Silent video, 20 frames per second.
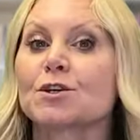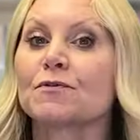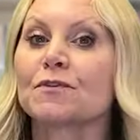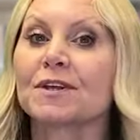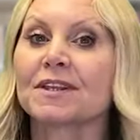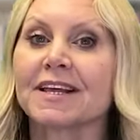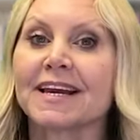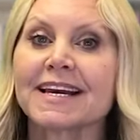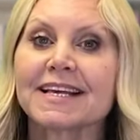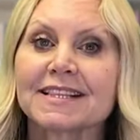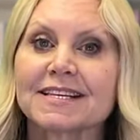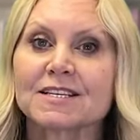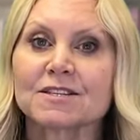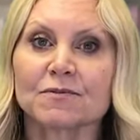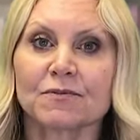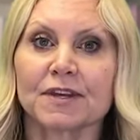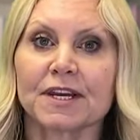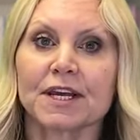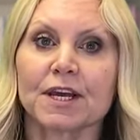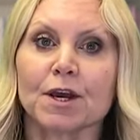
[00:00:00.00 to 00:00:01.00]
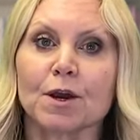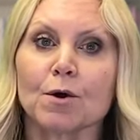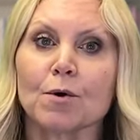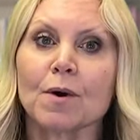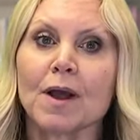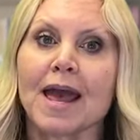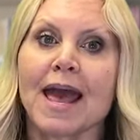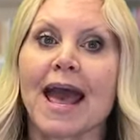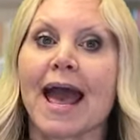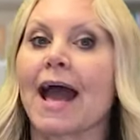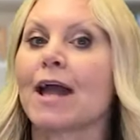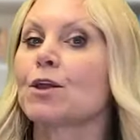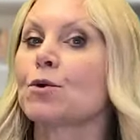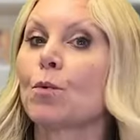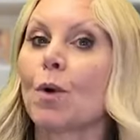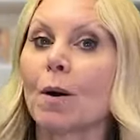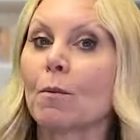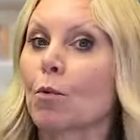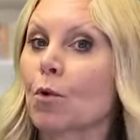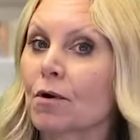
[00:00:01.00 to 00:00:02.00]
if you like this video and you
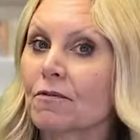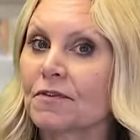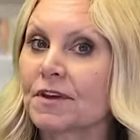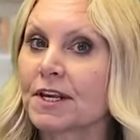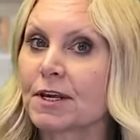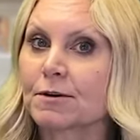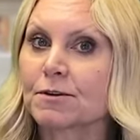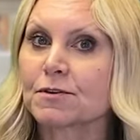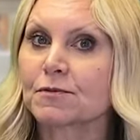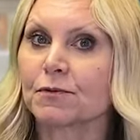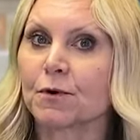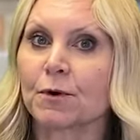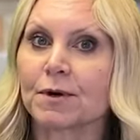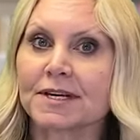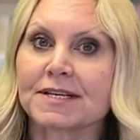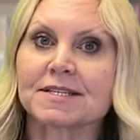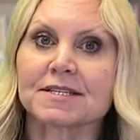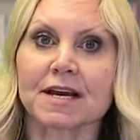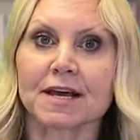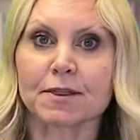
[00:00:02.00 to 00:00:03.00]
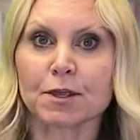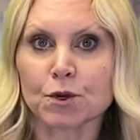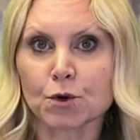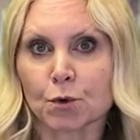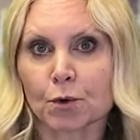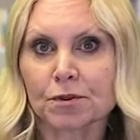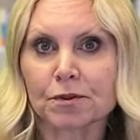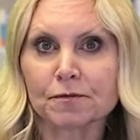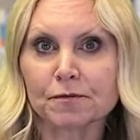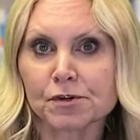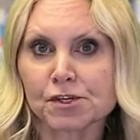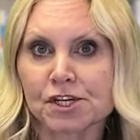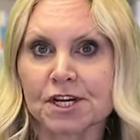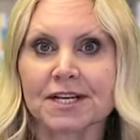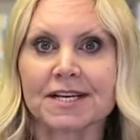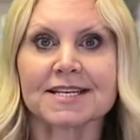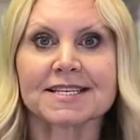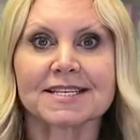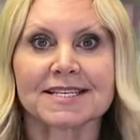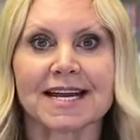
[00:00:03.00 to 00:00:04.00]
want more videos focused on the Northern
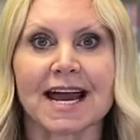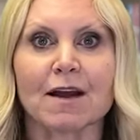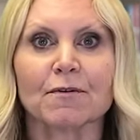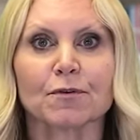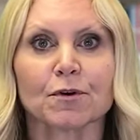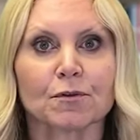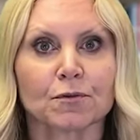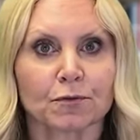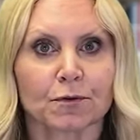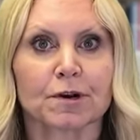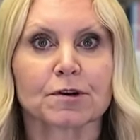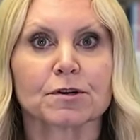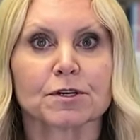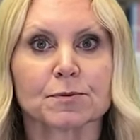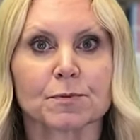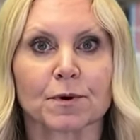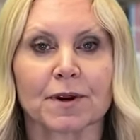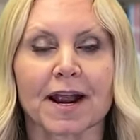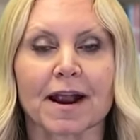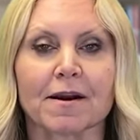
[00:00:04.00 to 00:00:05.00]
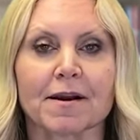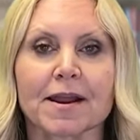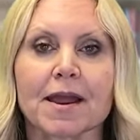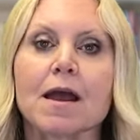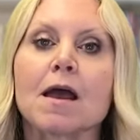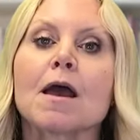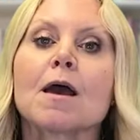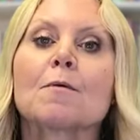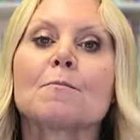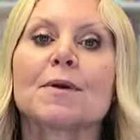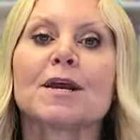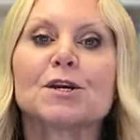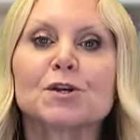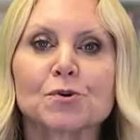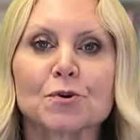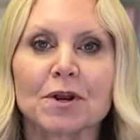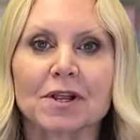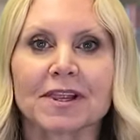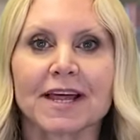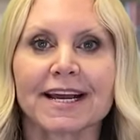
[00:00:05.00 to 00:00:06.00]
Virginia, Stafford, Fredericksburg area, make
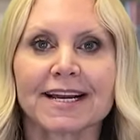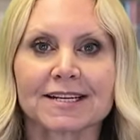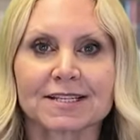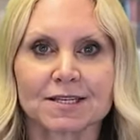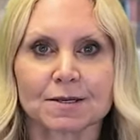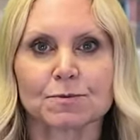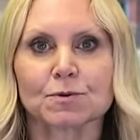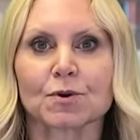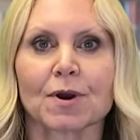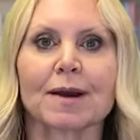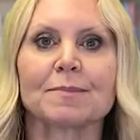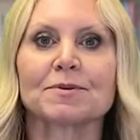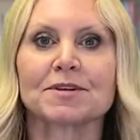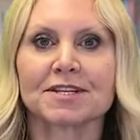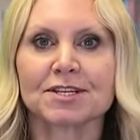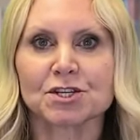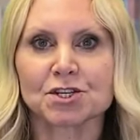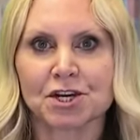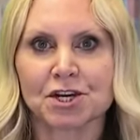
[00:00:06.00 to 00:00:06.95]
sure to like and subscribe to this